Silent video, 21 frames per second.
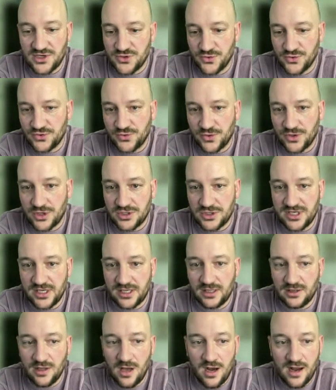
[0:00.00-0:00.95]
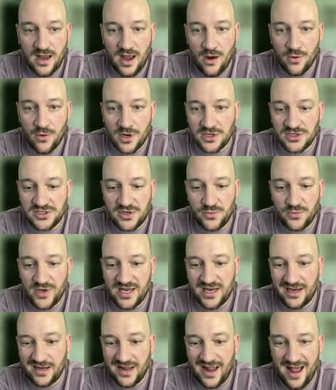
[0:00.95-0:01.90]
was rehearsing long hours and we
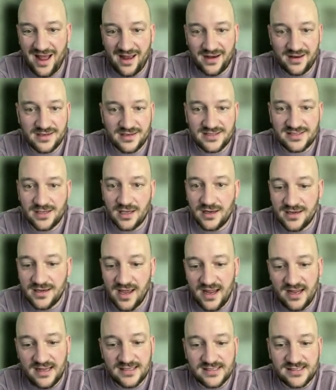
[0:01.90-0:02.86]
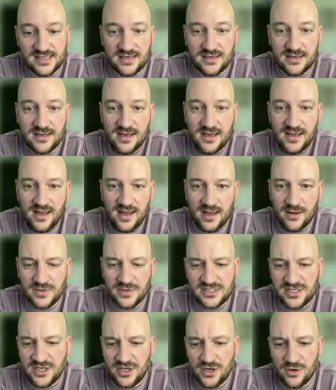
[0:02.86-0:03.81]
had added Sundays, and it
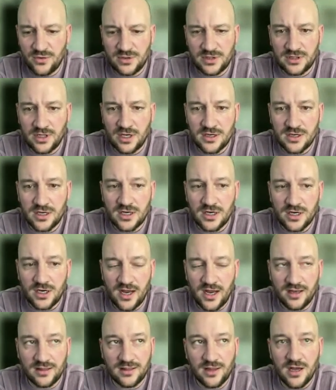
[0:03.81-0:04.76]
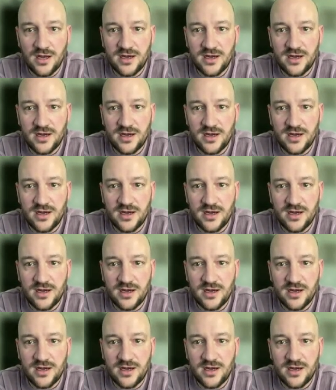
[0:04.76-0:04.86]
was, long